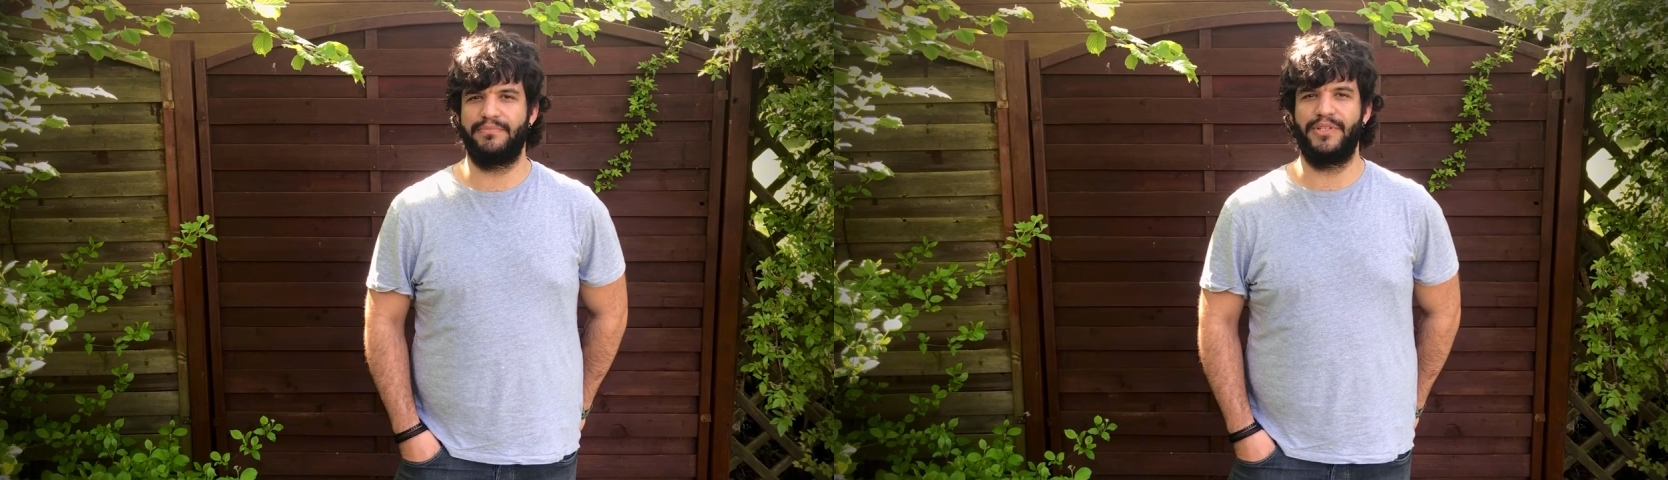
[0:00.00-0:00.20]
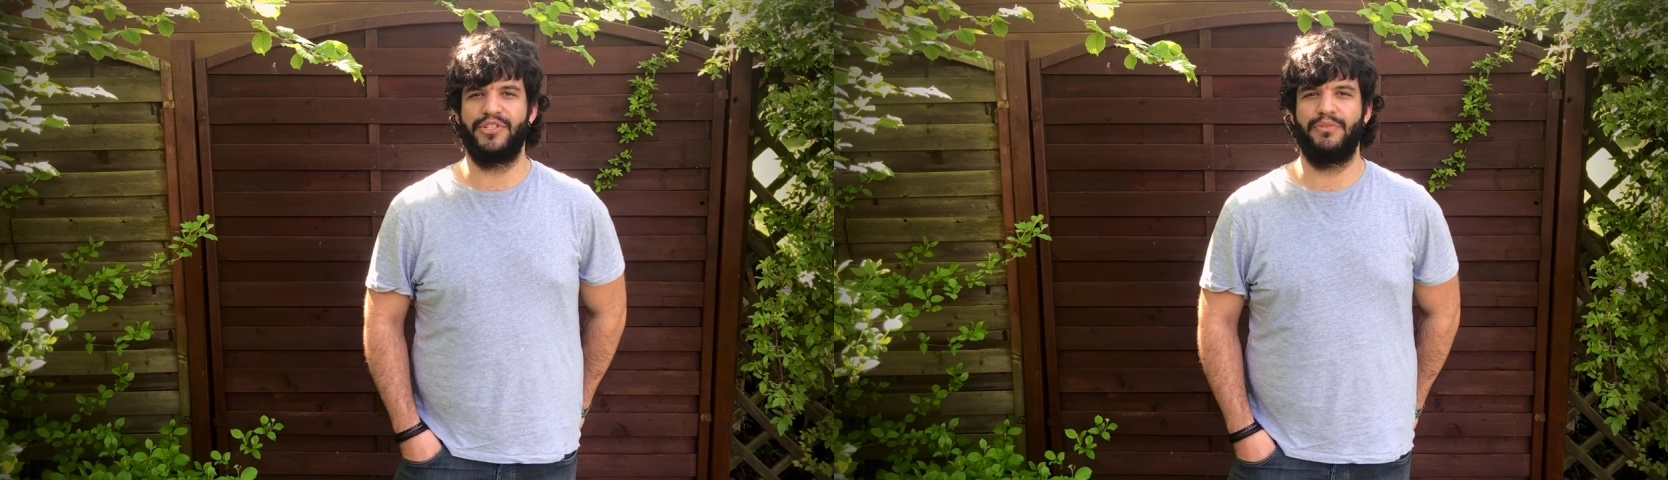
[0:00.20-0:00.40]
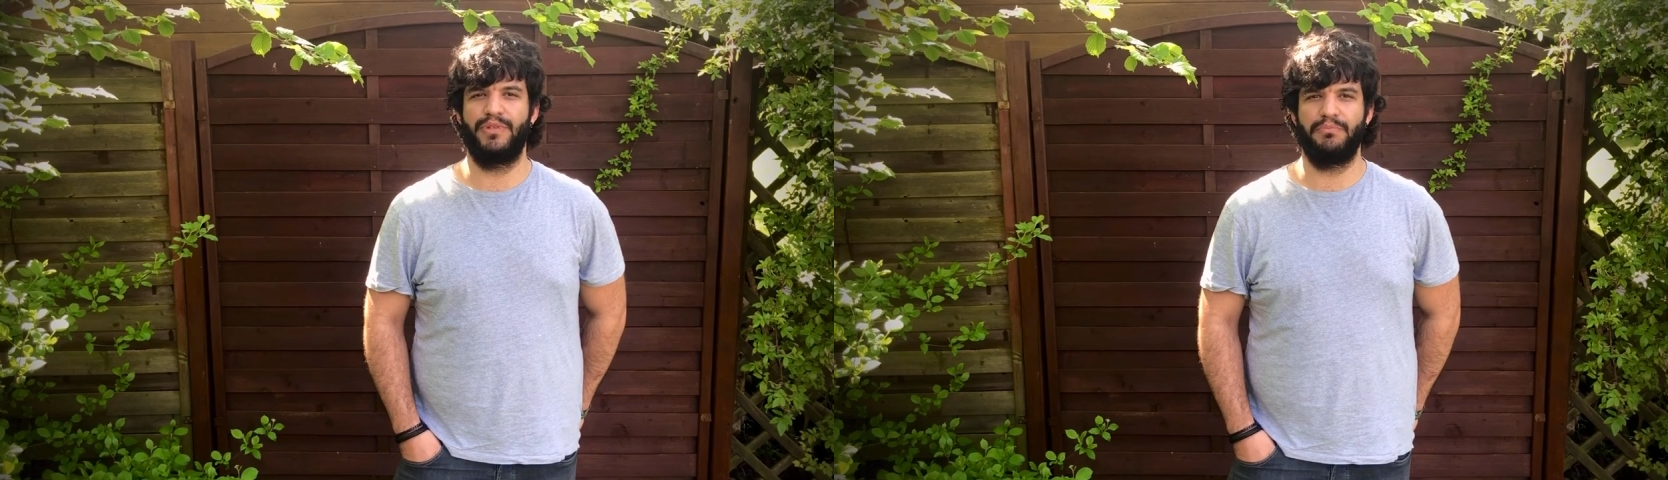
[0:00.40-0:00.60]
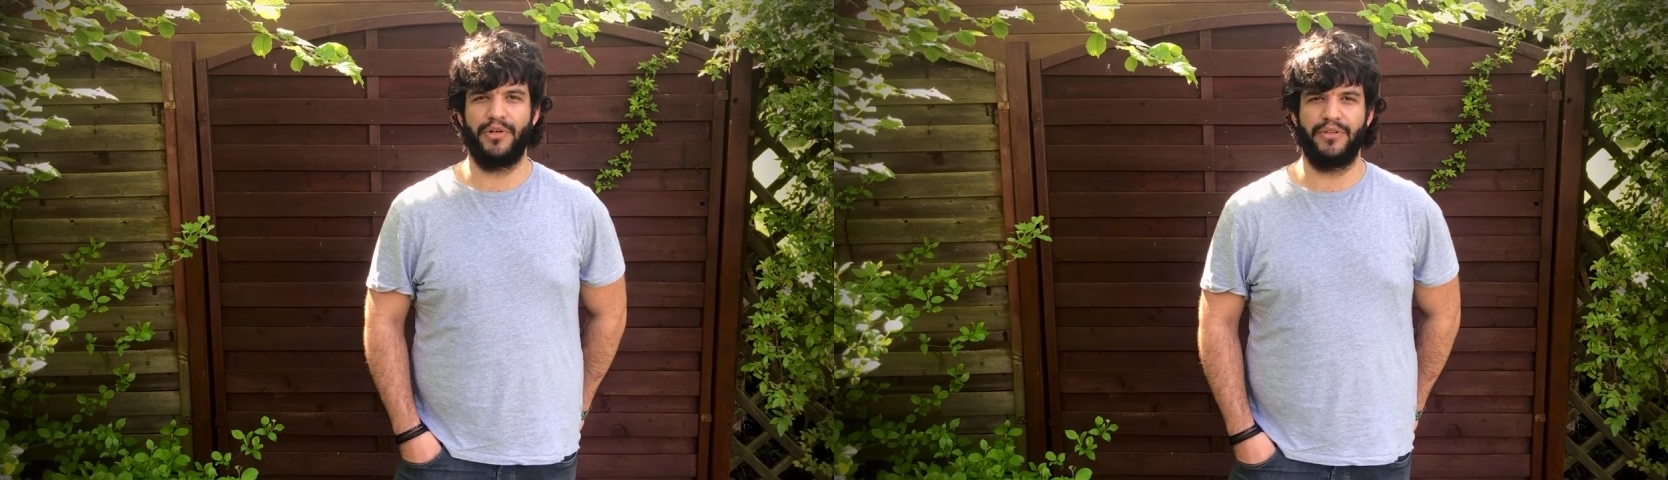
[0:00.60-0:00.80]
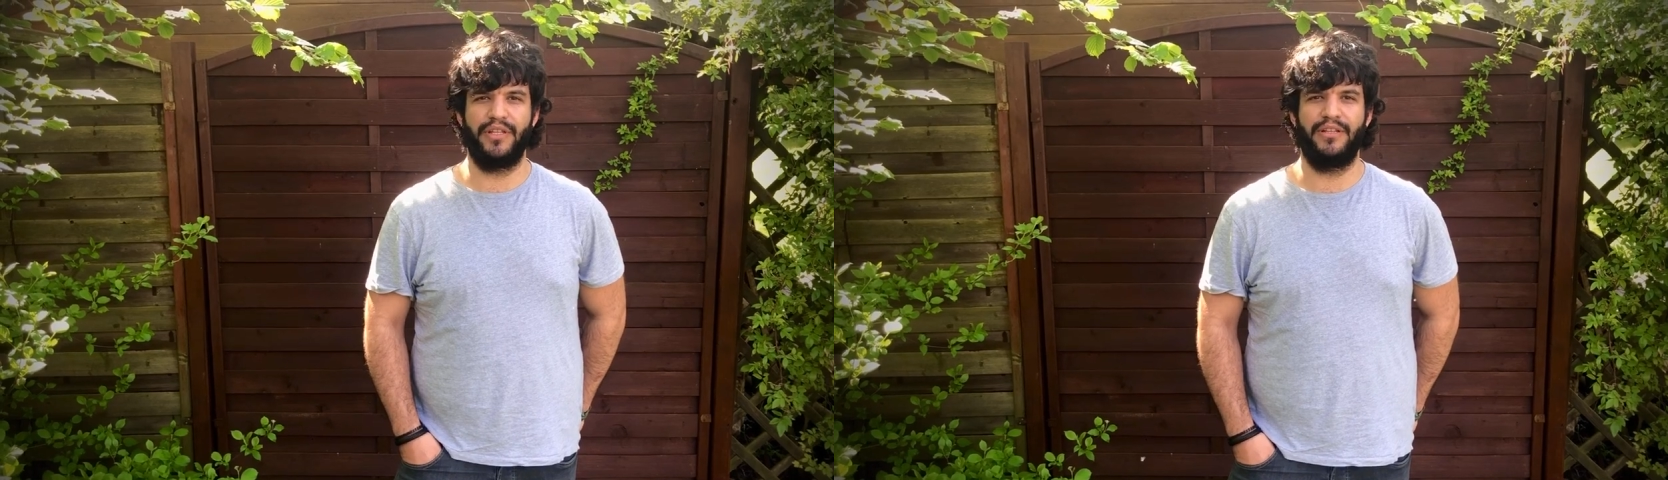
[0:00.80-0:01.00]
especially with
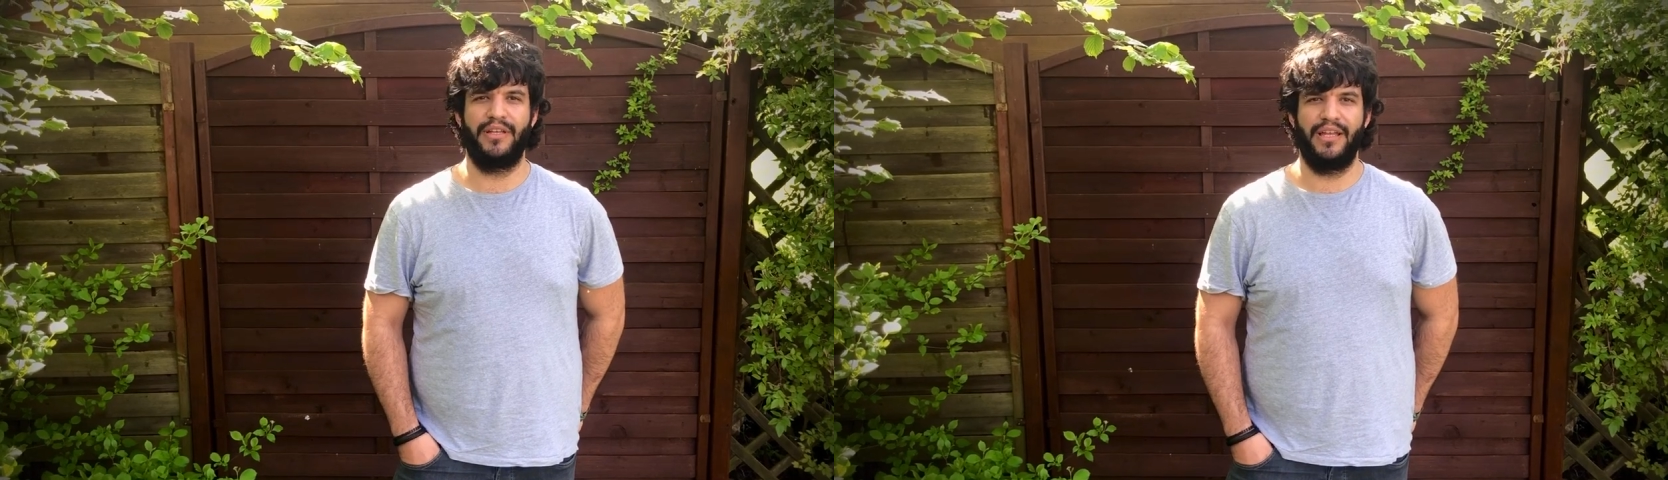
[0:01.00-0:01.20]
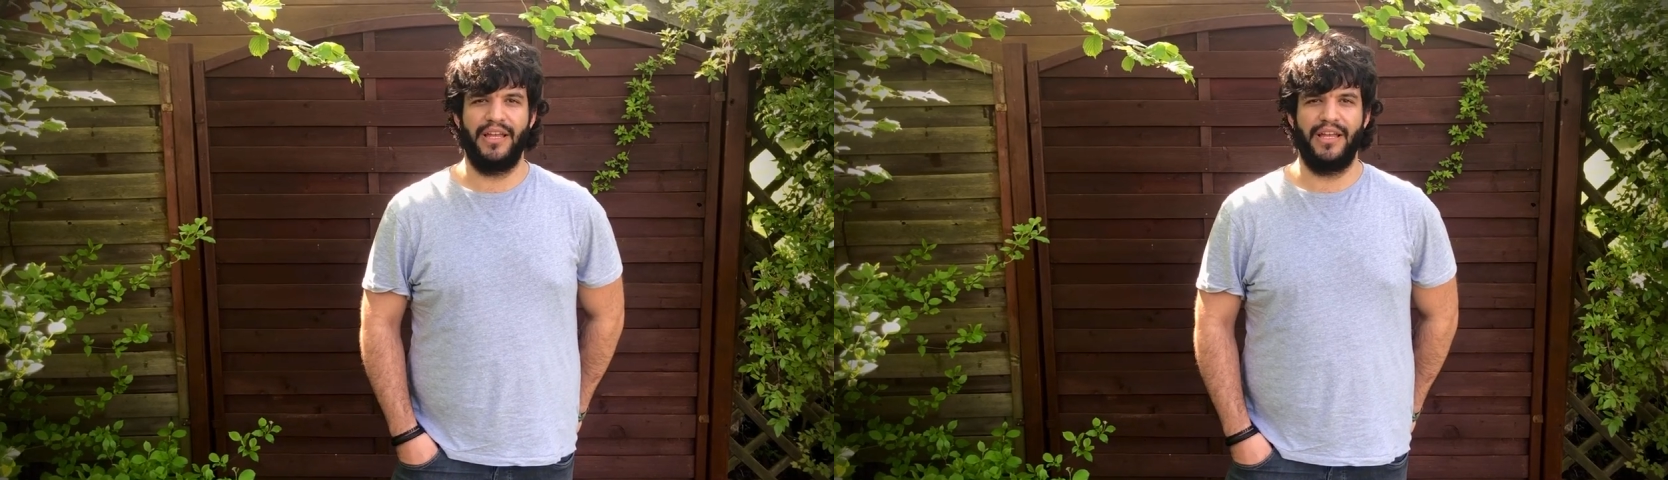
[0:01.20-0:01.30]
model,